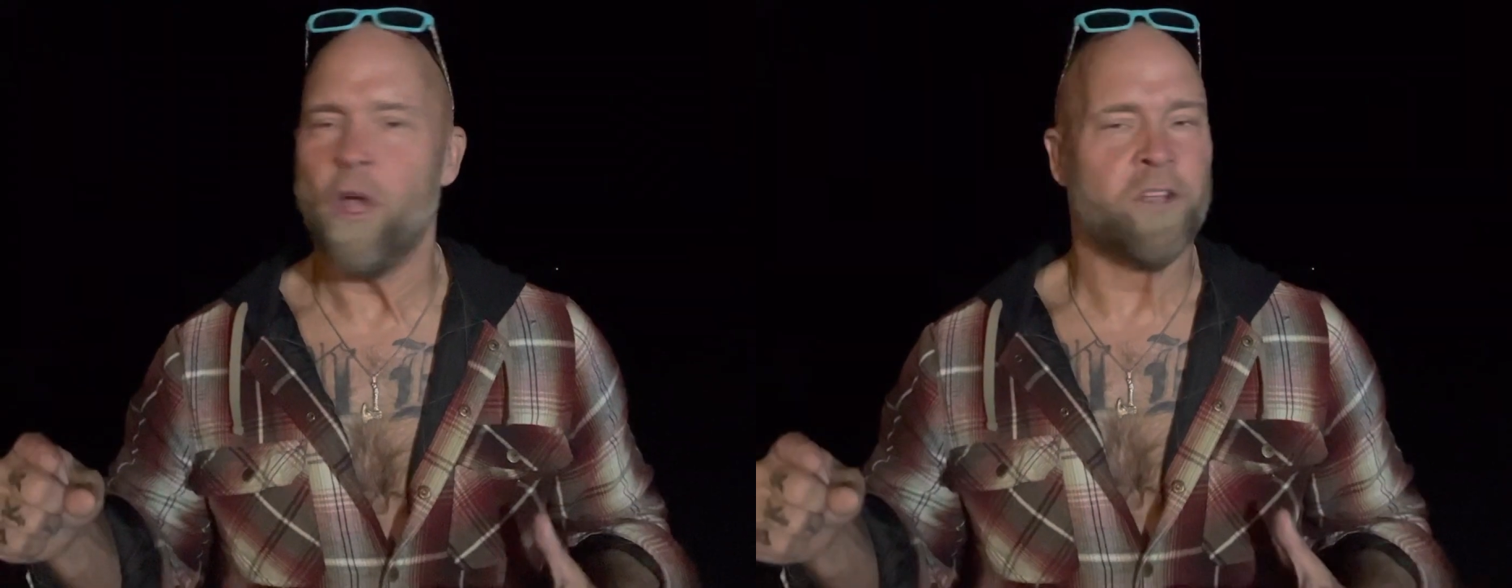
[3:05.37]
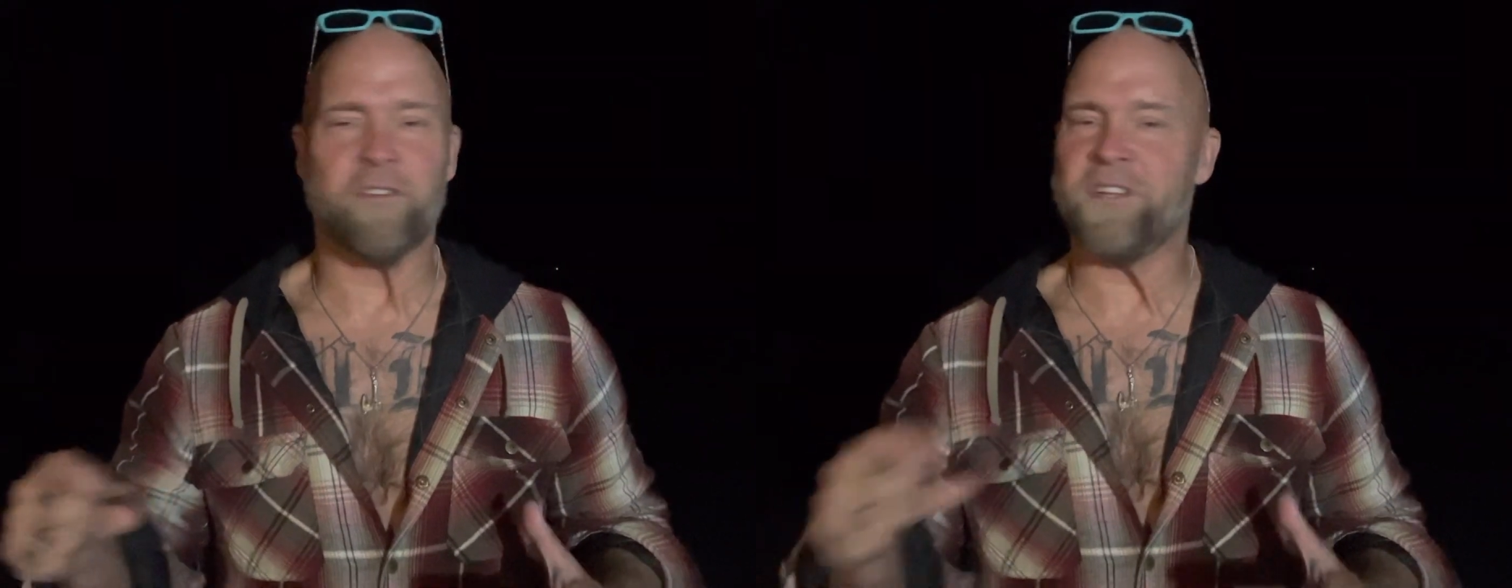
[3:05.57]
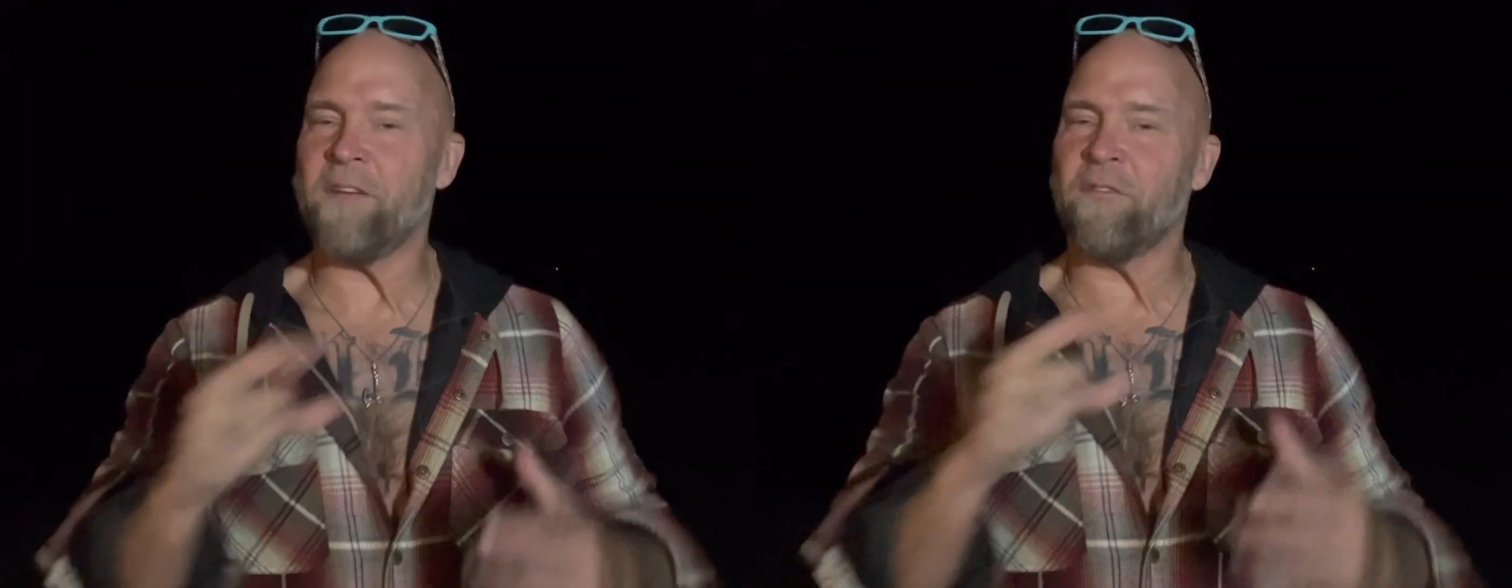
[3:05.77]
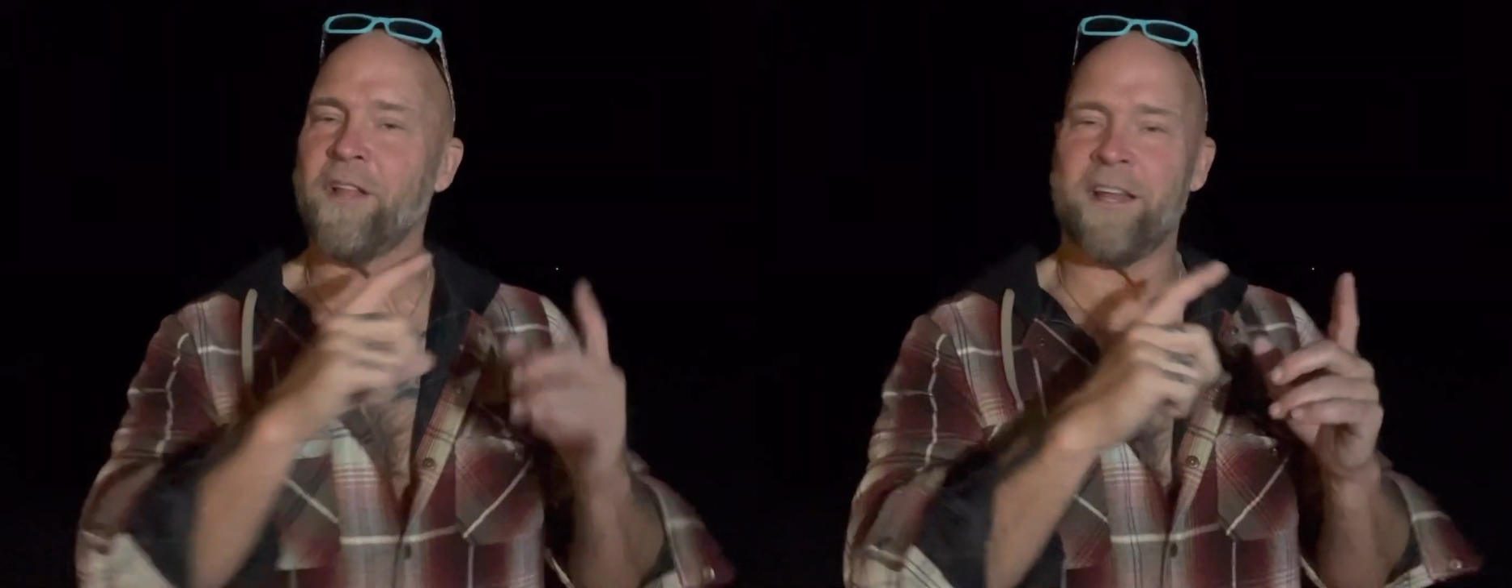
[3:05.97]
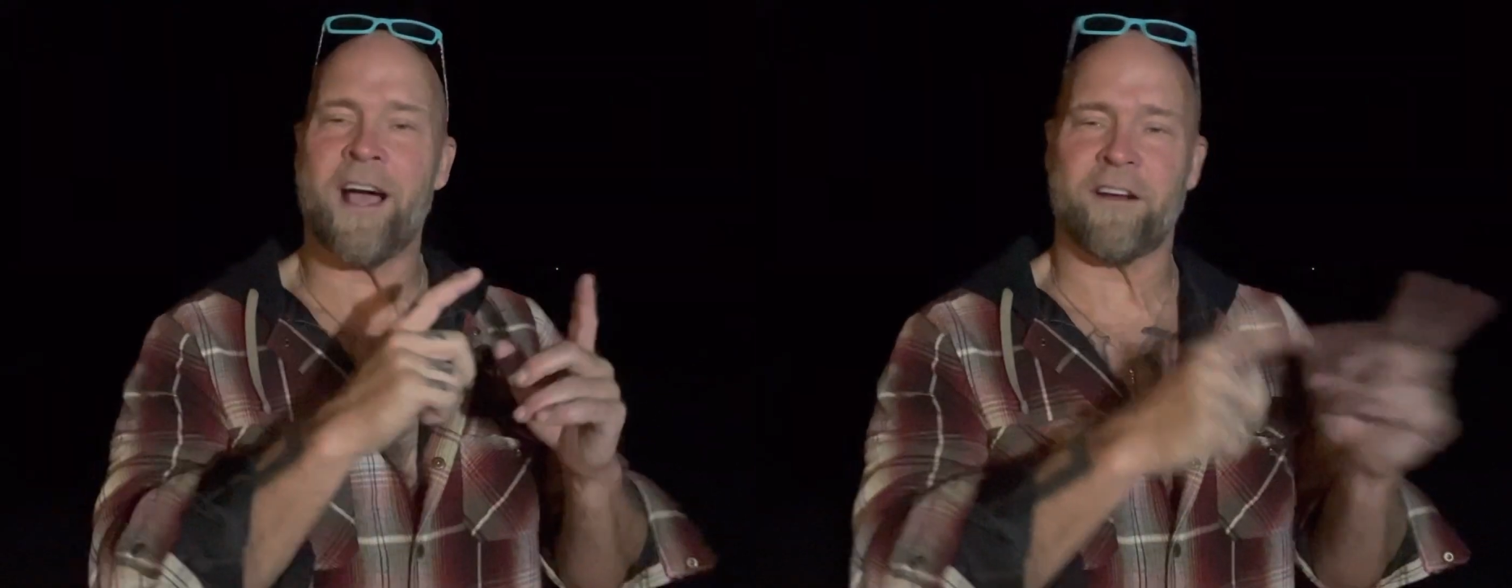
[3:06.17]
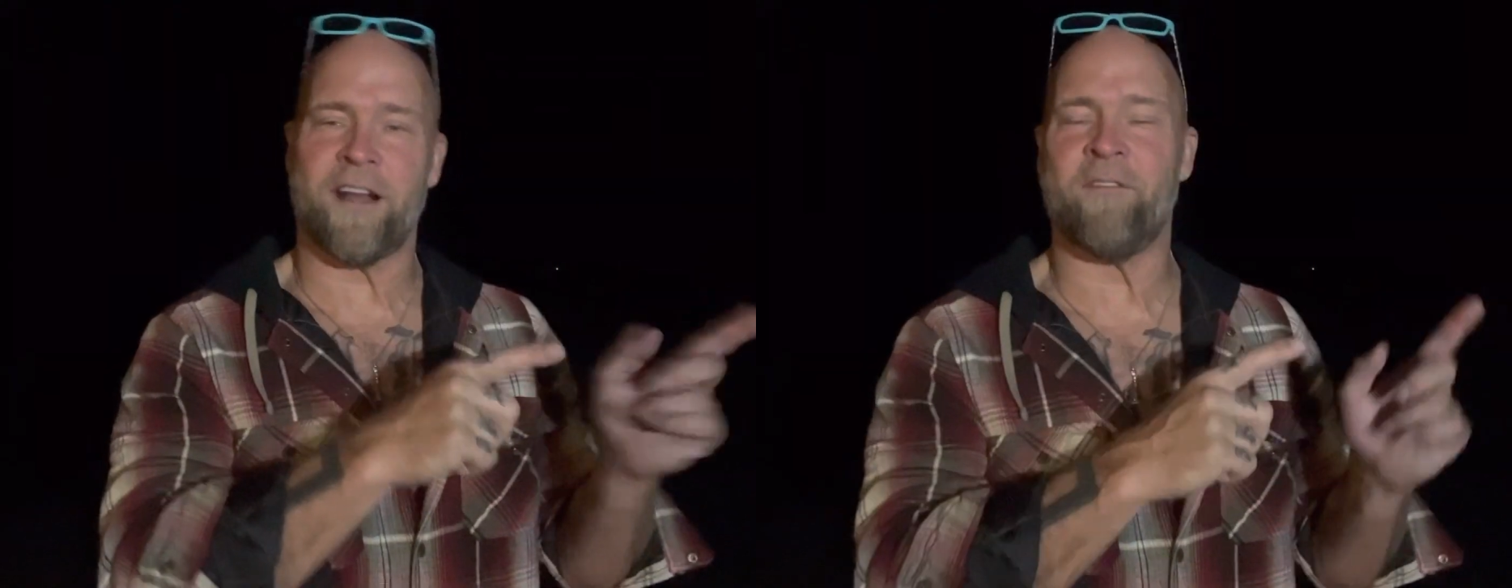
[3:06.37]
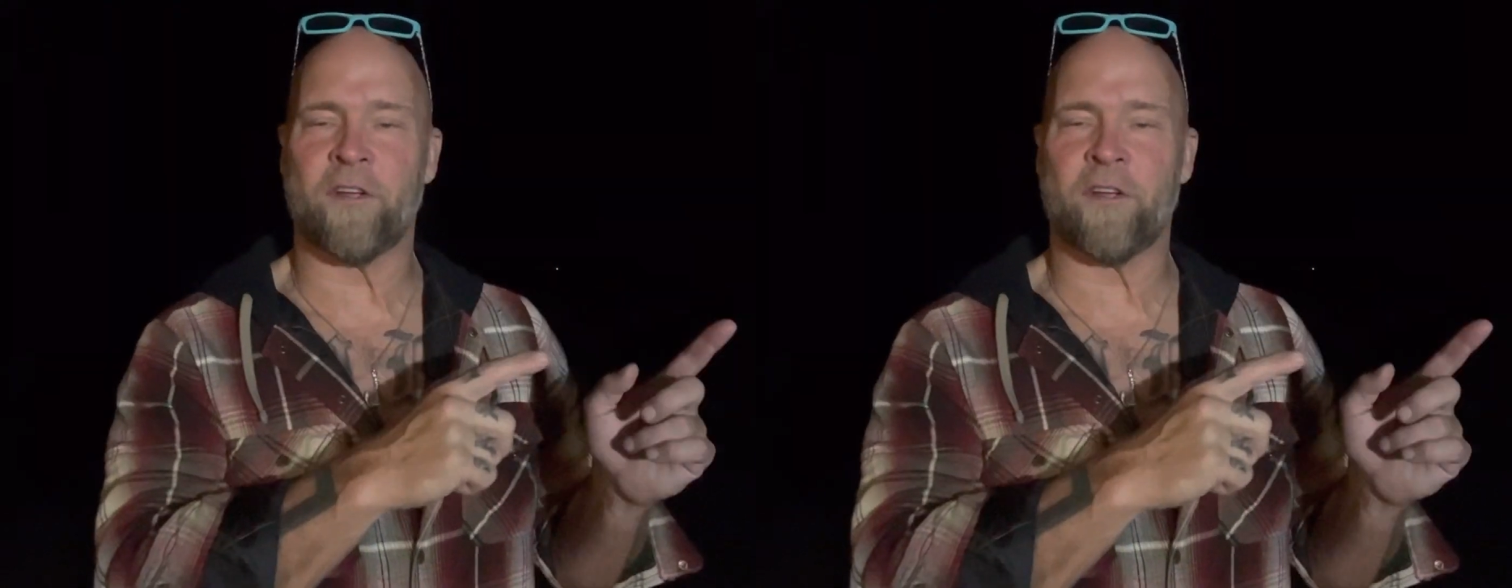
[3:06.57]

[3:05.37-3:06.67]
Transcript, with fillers: you're definitely not going to have the